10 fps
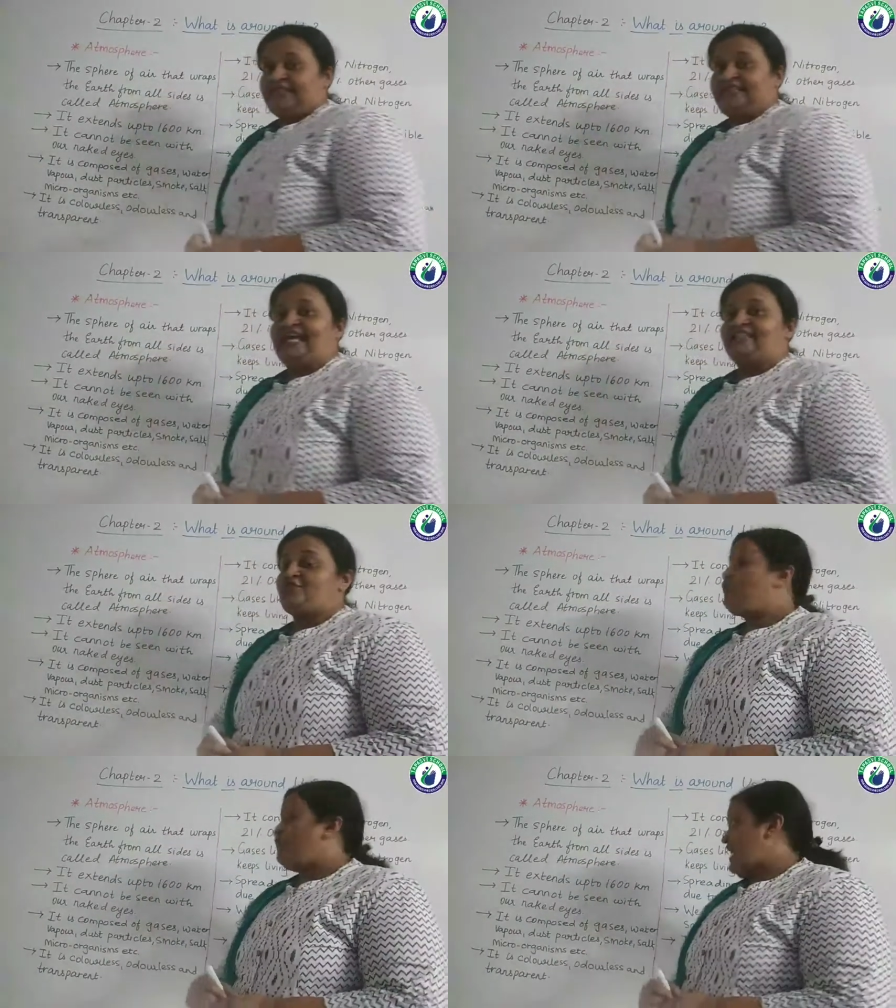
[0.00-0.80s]

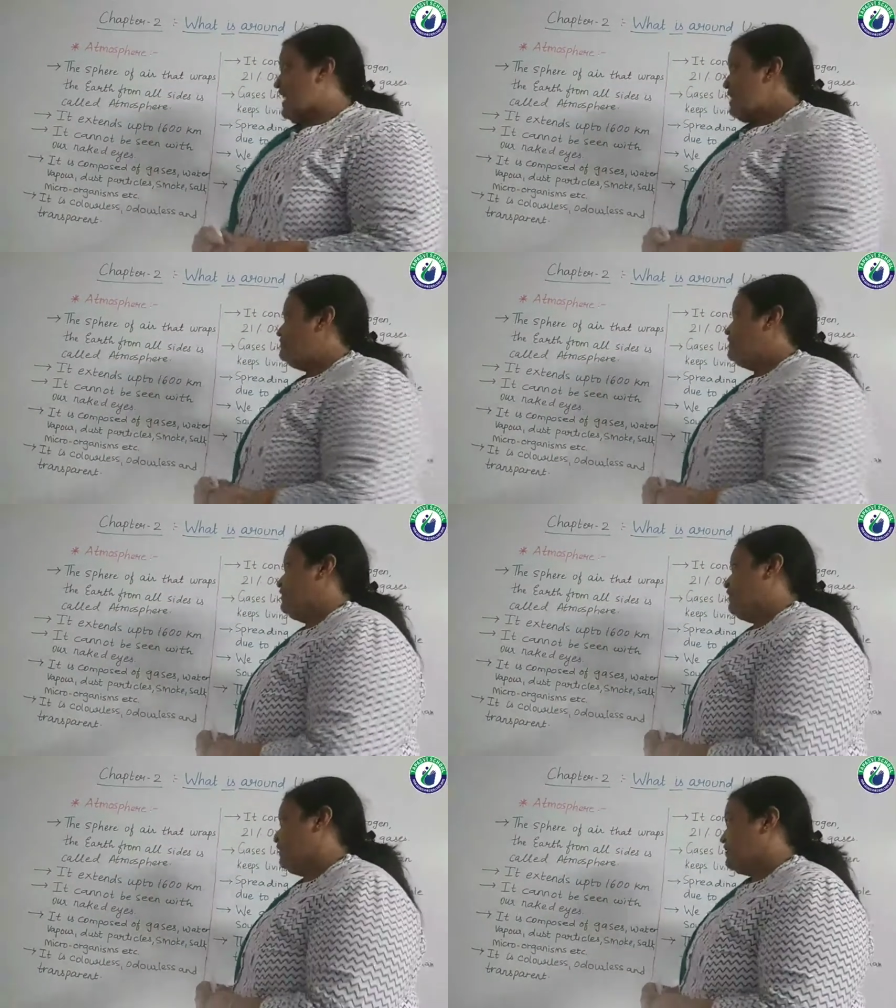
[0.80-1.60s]
that wraps the
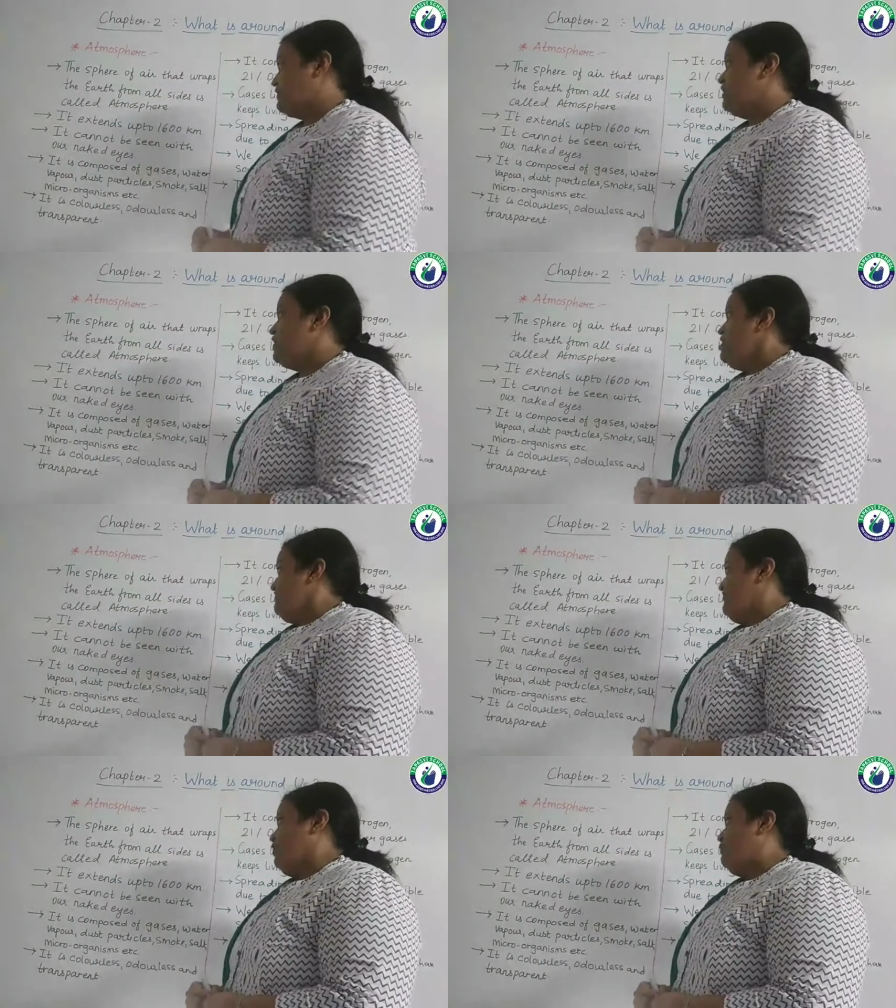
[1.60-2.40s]
earth
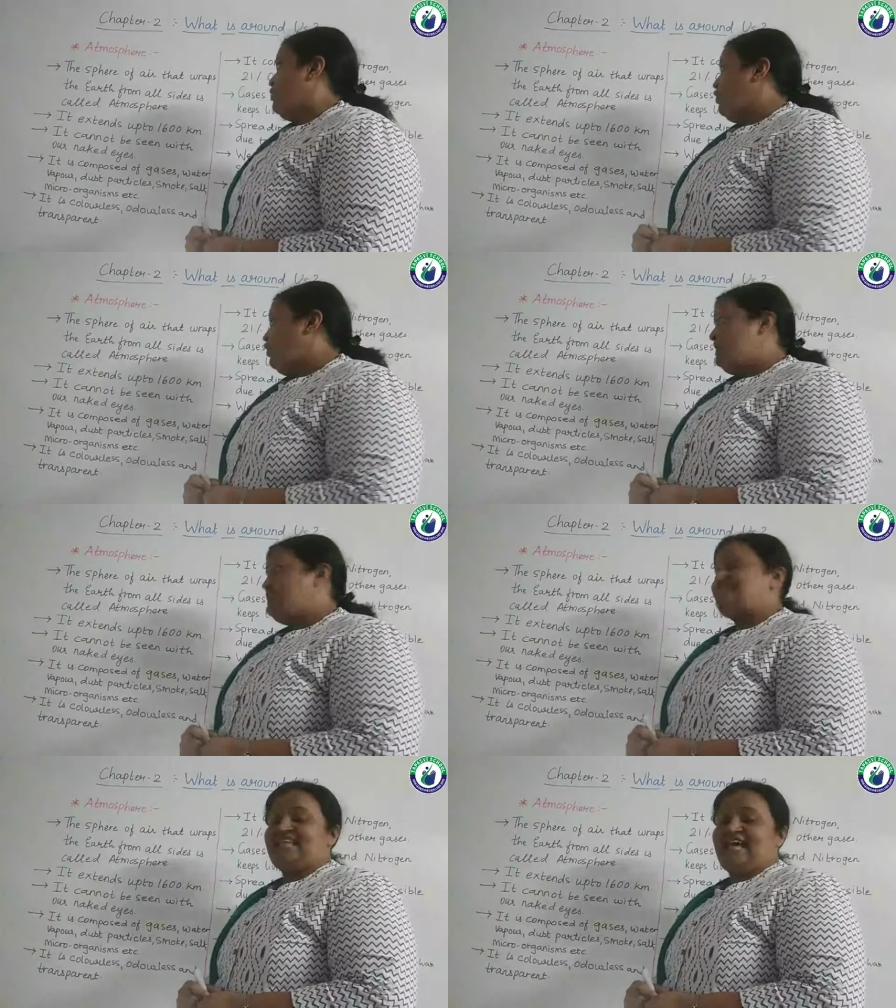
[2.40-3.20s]
from all
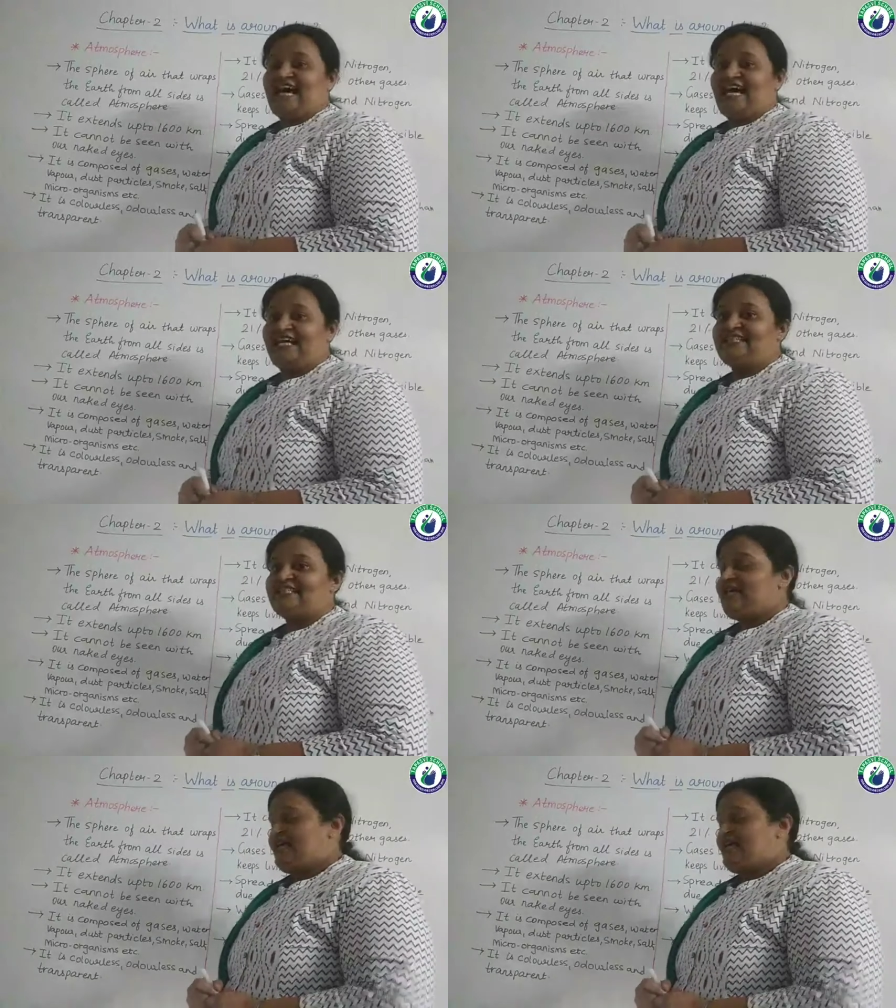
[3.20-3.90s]
sides